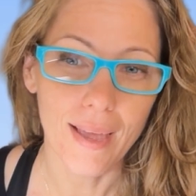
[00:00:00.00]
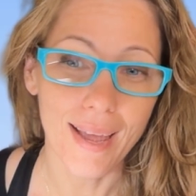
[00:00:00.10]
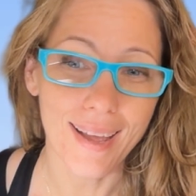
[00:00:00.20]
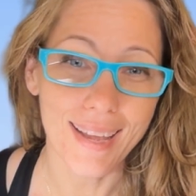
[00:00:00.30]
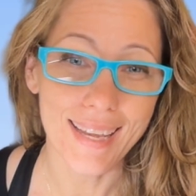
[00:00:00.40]

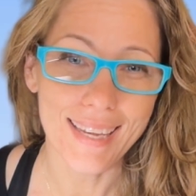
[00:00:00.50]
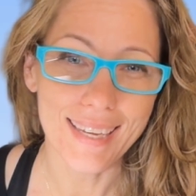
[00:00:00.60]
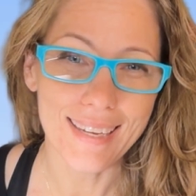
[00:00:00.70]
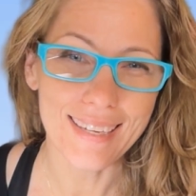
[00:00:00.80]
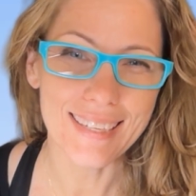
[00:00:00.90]

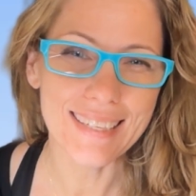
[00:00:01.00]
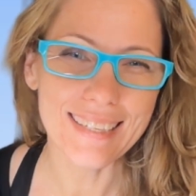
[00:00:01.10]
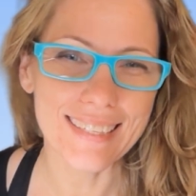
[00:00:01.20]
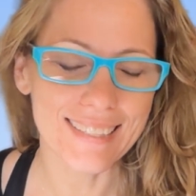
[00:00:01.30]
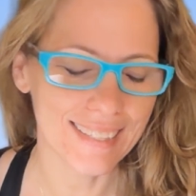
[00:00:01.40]
Hi,
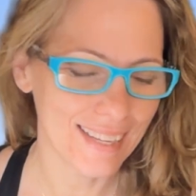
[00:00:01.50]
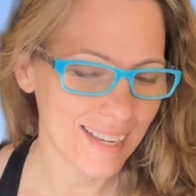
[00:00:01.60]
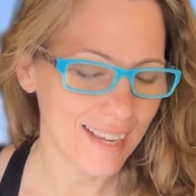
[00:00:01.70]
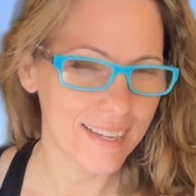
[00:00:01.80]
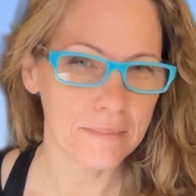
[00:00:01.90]

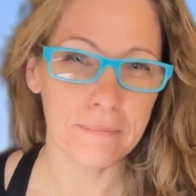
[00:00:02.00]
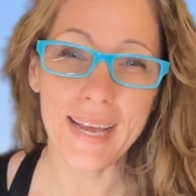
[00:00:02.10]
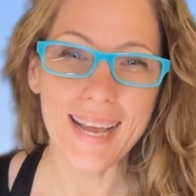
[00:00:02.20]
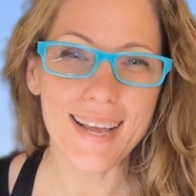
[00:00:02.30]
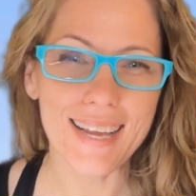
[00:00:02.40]
I'm
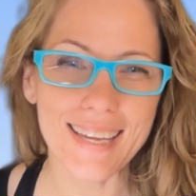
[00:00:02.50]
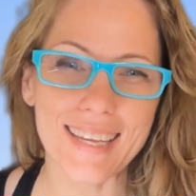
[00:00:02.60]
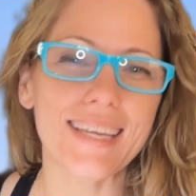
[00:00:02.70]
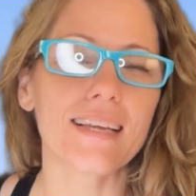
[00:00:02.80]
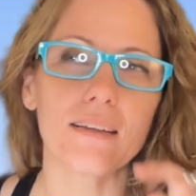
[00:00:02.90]
back.
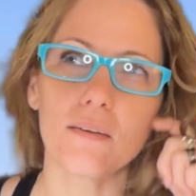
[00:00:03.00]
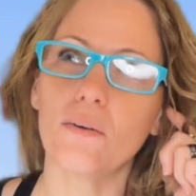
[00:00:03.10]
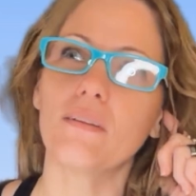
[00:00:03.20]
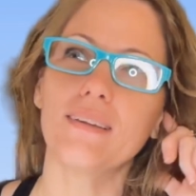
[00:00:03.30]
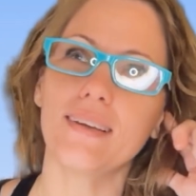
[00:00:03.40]

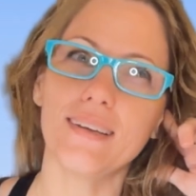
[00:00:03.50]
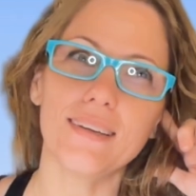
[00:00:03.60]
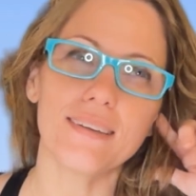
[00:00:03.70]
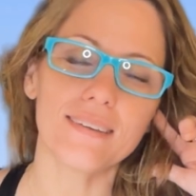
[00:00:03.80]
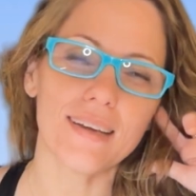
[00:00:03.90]

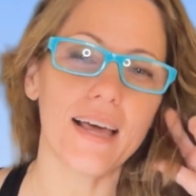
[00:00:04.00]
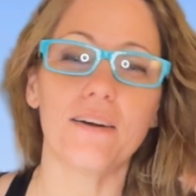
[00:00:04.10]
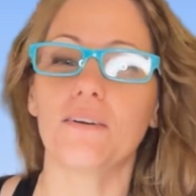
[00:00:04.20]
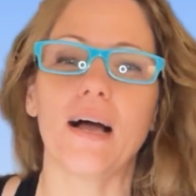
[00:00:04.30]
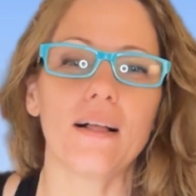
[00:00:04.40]
Only I
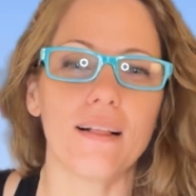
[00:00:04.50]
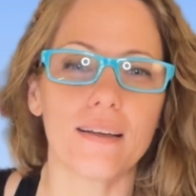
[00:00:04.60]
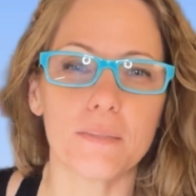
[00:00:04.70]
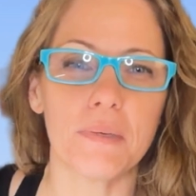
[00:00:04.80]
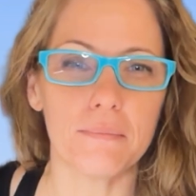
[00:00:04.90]
don't know how long
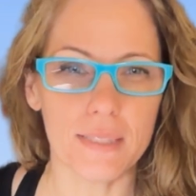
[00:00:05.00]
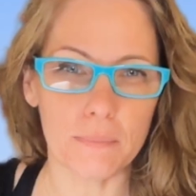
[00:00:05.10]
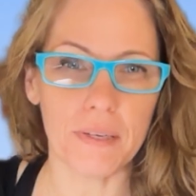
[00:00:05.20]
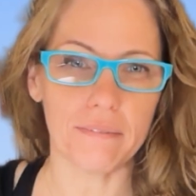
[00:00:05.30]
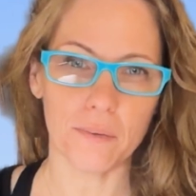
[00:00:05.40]
it's been, but it's
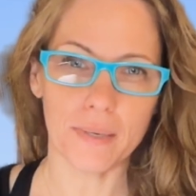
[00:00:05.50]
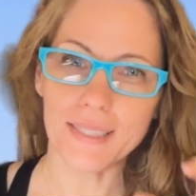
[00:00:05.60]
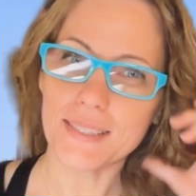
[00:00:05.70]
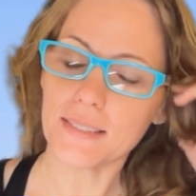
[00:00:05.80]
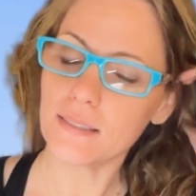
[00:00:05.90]
been a few
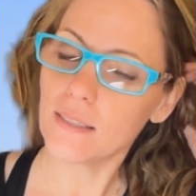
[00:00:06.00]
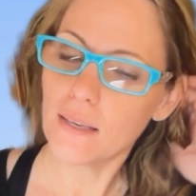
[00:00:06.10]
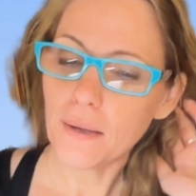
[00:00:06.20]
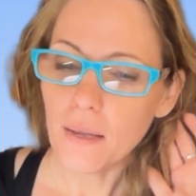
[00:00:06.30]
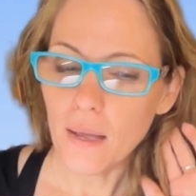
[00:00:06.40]
months.
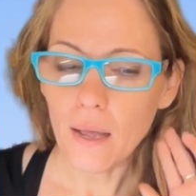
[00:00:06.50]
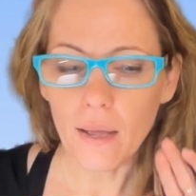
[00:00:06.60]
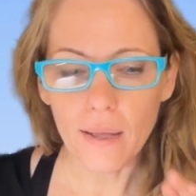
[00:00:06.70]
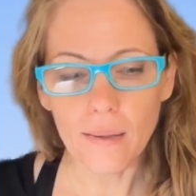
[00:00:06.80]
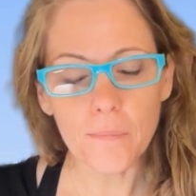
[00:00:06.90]

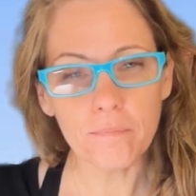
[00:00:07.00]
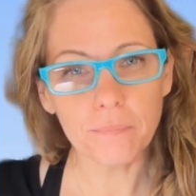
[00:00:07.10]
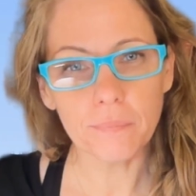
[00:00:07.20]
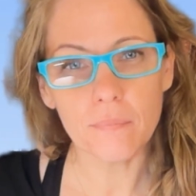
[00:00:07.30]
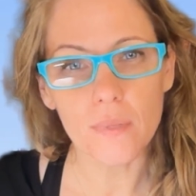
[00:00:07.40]
Um,
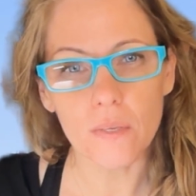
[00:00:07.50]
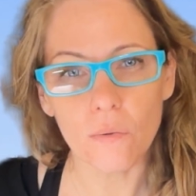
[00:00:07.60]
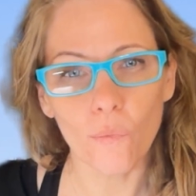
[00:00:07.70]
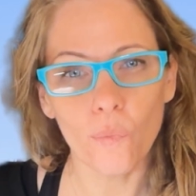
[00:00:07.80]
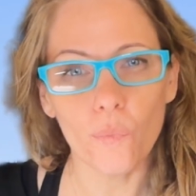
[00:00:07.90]

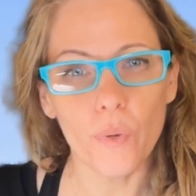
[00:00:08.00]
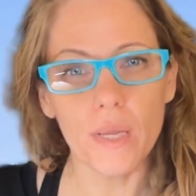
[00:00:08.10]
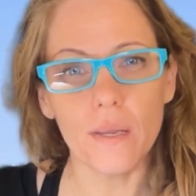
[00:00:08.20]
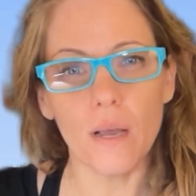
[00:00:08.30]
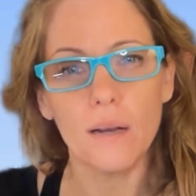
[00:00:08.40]

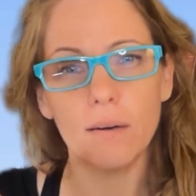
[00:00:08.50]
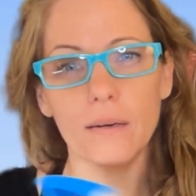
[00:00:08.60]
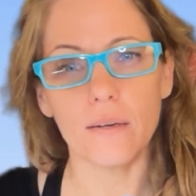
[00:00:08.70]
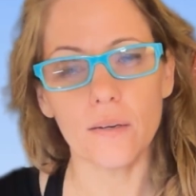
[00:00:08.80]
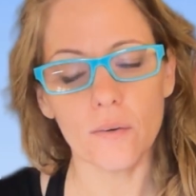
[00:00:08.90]
we
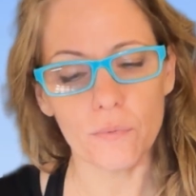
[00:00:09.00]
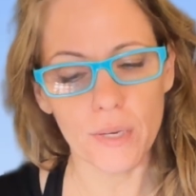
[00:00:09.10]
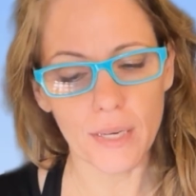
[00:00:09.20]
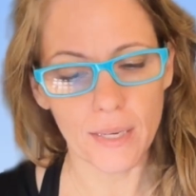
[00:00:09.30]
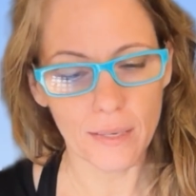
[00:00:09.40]
are
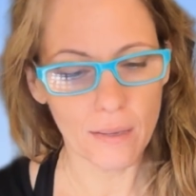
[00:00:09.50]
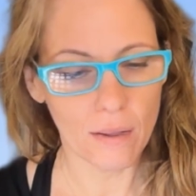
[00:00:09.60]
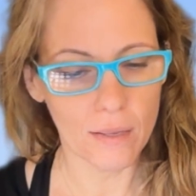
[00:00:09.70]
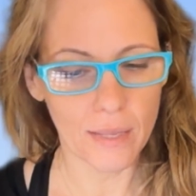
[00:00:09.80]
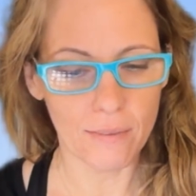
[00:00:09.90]
reading
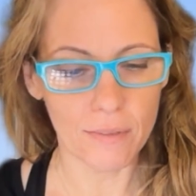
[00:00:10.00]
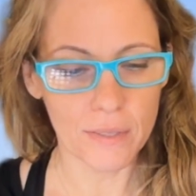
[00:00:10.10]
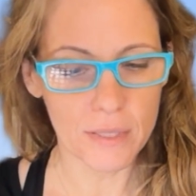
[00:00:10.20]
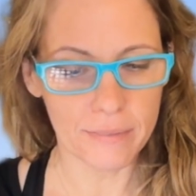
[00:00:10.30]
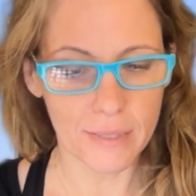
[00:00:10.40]
On the
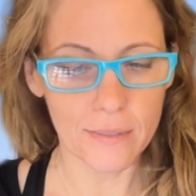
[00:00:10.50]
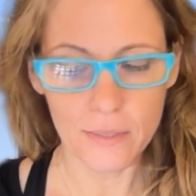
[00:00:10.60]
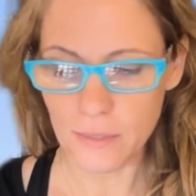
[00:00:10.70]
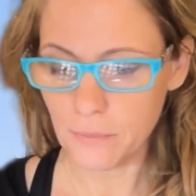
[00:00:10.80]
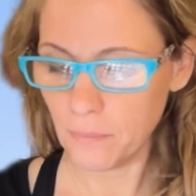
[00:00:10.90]
Heavenly
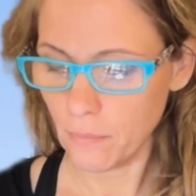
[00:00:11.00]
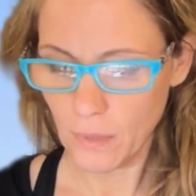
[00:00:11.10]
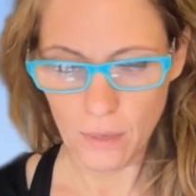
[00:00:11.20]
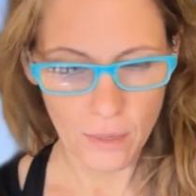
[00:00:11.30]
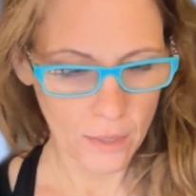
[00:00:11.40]
Spheres,
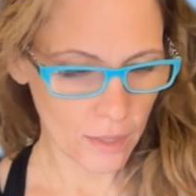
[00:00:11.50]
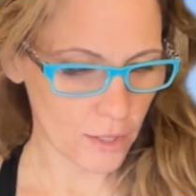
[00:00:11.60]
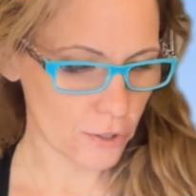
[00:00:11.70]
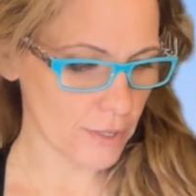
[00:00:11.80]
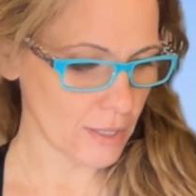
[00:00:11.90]
a
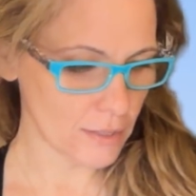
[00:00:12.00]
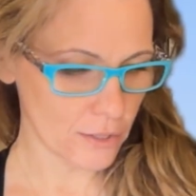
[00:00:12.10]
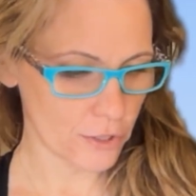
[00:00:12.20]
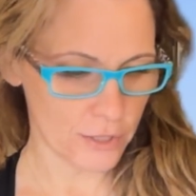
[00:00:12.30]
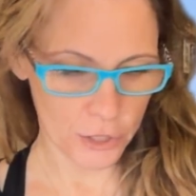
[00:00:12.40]
treatise on
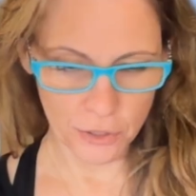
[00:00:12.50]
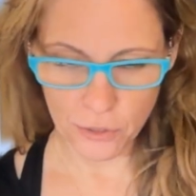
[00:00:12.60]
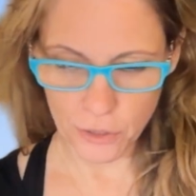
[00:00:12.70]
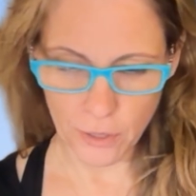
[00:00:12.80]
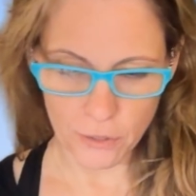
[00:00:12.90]
traditional
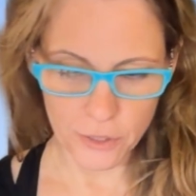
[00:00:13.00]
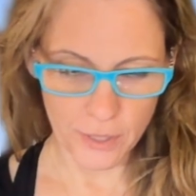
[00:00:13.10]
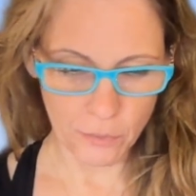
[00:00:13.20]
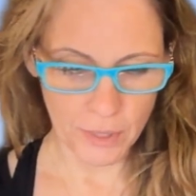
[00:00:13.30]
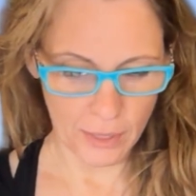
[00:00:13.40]

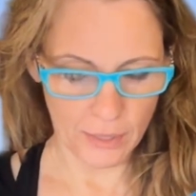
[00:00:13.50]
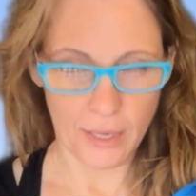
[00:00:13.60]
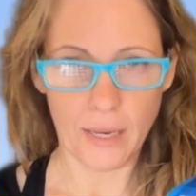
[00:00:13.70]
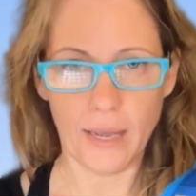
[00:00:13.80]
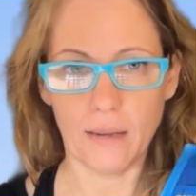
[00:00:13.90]
astrology with
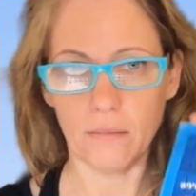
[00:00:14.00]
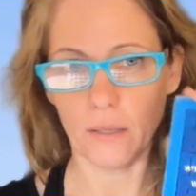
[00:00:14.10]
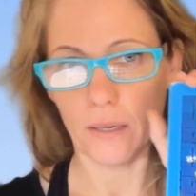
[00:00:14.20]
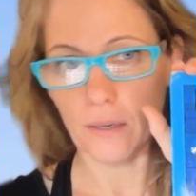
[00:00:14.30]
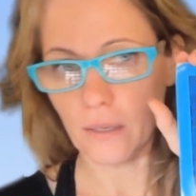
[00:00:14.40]
Helena
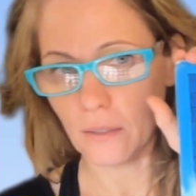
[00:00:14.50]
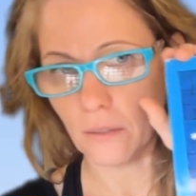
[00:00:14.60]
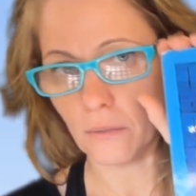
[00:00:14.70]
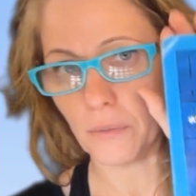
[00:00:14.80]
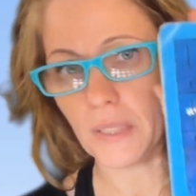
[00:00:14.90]
Avalar and
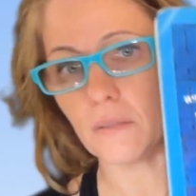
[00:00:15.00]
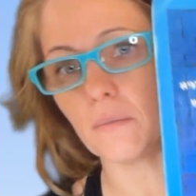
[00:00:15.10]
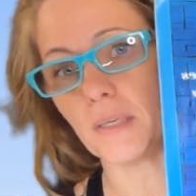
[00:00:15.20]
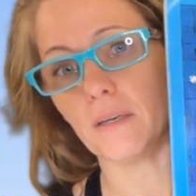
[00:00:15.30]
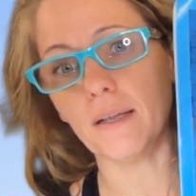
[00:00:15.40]
Luis
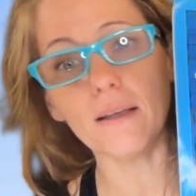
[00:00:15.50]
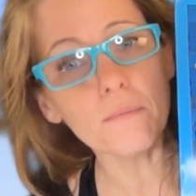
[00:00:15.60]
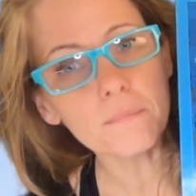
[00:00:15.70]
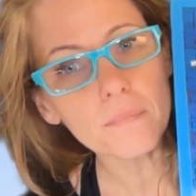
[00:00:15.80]
Ribeiro.